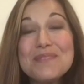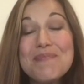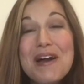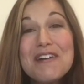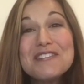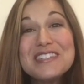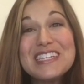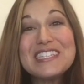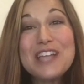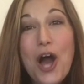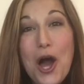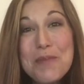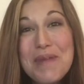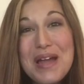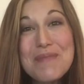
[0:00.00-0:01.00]
belt is
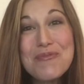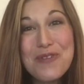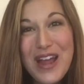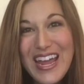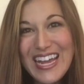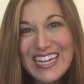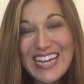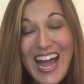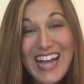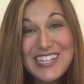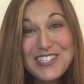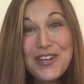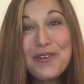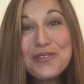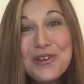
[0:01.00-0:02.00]
on my brain. I
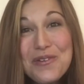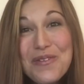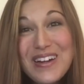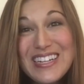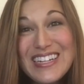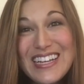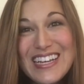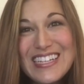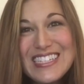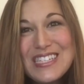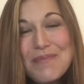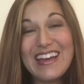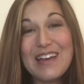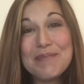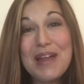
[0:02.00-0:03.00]
don't know what it
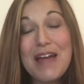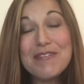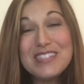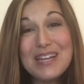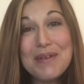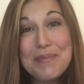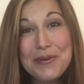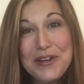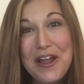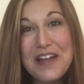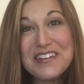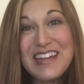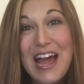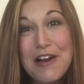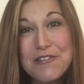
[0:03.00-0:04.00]
is, but every time I put
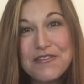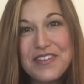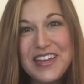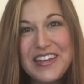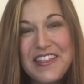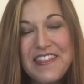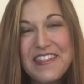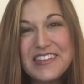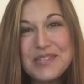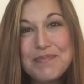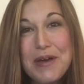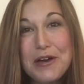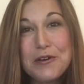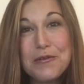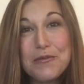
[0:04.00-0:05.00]
on an outfit that this
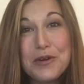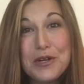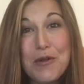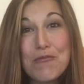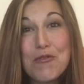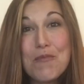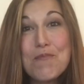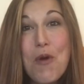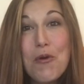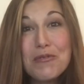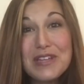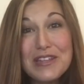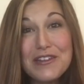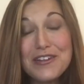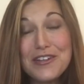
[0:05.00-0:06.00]
belt would
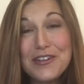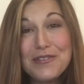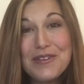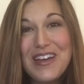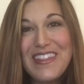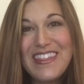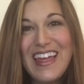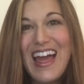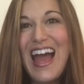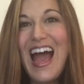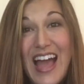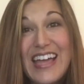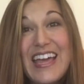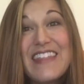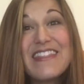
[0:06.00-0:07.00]
remotely look good with,
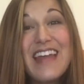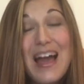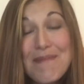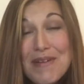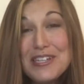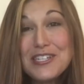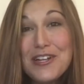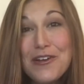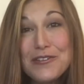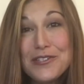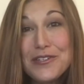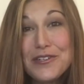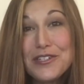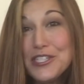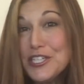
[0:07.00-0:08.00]
I get that much
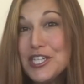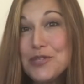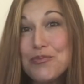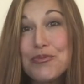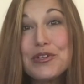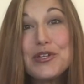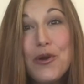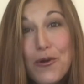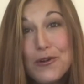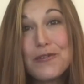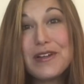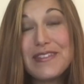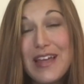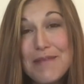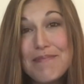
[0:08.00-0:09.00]
closer to just
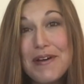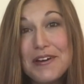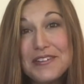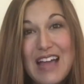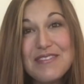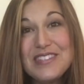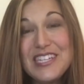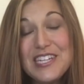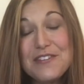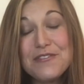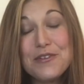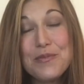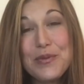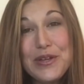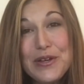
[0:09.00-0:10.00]
pre-ordering that belt. I've seen it
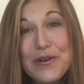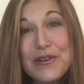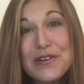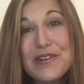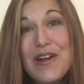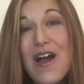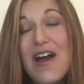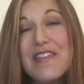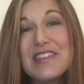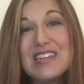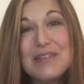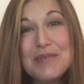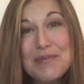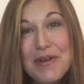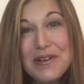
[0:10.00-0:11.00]
for pre-order on the
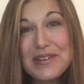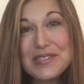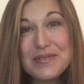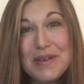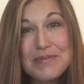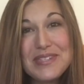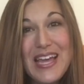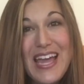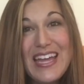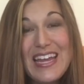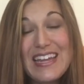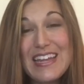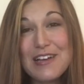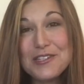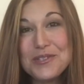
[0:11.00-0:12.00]
Neiman Marcus website
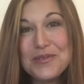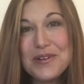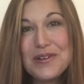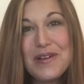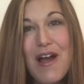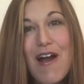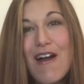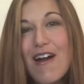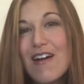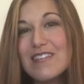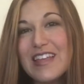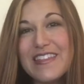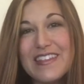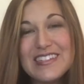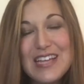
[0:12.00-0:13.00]
and elsewhere. I'll
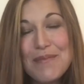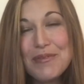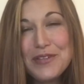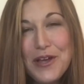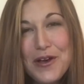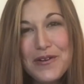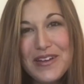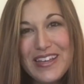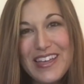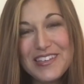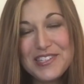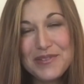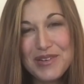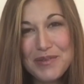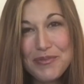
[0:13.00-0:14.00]
link that down below in
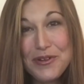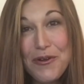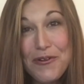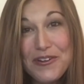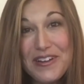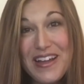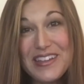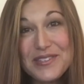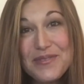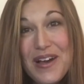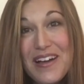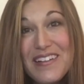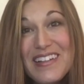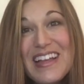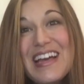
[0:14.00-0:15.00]
case you want to pre-order it as
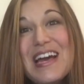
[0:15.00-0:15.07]
well,